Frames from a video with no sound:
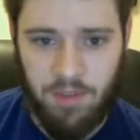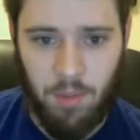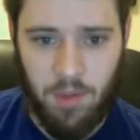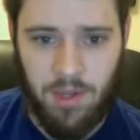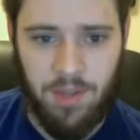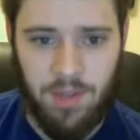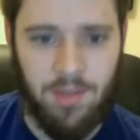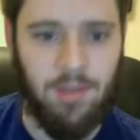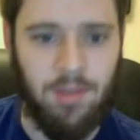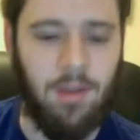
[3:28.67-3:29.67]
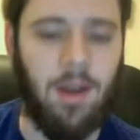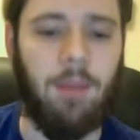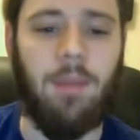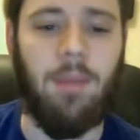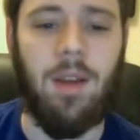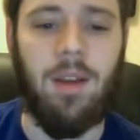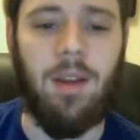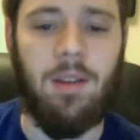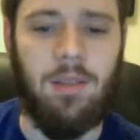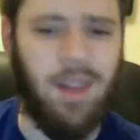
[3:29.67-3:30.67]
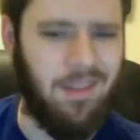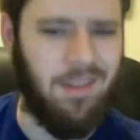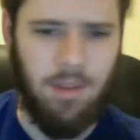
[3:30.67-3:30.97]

motion is. Not